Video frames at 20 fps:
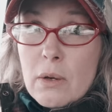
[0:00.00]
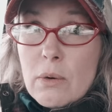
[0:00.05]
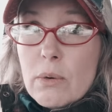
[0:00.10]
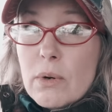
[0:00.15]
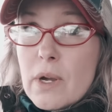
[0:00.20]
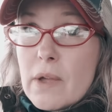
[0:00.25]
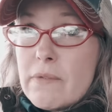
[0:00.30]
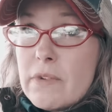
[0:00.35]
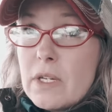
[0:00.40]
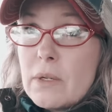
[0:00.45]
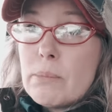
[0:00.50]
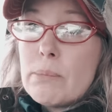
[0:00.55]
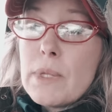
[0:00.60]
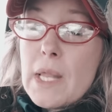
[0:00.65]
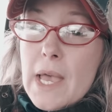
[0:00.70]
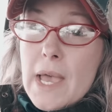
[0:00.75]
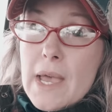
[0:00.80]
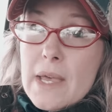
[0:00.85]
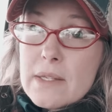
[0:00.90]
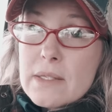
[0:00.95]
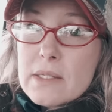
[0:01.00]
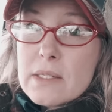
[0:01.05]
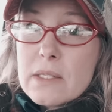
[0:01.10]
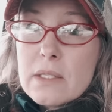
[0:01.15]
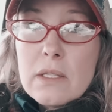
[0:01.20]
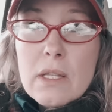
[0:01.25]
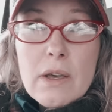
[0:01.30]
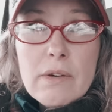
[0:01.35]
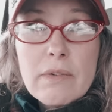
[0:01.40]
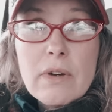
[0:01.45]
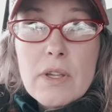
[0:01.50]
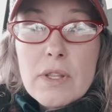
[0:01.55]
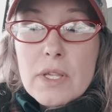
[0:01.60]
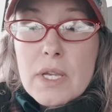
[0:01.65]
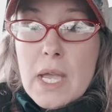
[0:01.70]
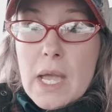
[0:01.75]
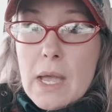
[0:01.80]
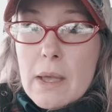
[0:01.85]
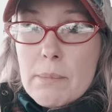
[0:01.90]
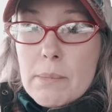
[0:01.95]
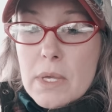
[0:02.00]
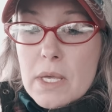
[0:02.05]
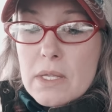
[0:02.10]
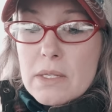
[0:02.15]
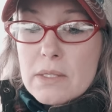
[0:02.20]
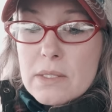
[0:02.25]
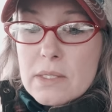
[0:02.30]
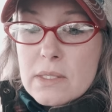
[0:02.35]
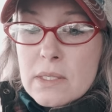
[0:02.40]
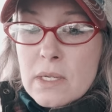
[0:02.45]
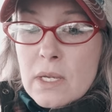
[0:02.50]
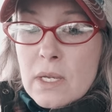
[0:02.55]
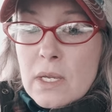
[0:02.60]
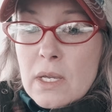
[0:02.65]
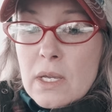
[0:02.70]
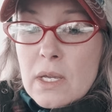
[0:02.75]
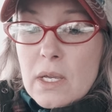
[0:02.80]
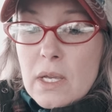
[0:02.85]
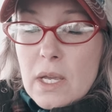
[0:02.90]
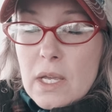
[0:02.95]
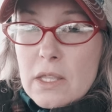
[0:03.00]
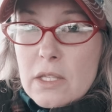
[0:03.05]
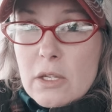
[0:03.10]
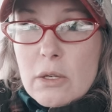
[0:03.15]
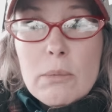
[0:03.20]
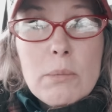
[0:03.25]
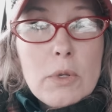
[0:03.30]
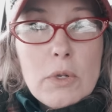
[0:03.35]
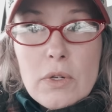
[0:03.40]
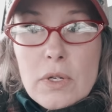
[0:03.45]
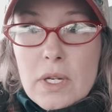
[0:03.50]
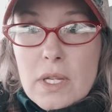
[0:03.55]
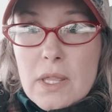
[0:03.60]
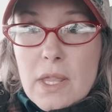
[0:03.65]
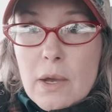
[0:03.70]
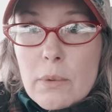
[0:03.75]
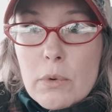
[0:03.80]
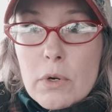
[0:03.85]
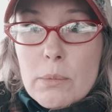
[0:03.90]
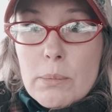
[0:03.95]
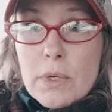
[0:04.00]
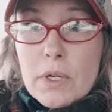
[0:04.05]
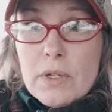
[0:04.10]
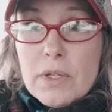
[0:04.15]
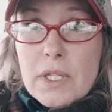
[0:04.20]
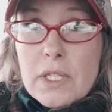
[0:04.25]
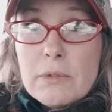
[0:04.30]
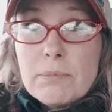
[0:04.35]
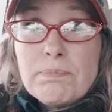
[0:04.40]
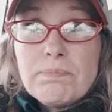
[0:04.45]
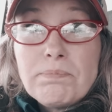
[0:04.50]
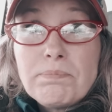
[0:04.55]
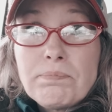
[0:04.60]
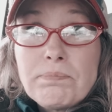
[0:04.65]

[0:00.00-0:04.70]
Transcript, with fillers: We're having a blast. Love all the comments and the community that we're building.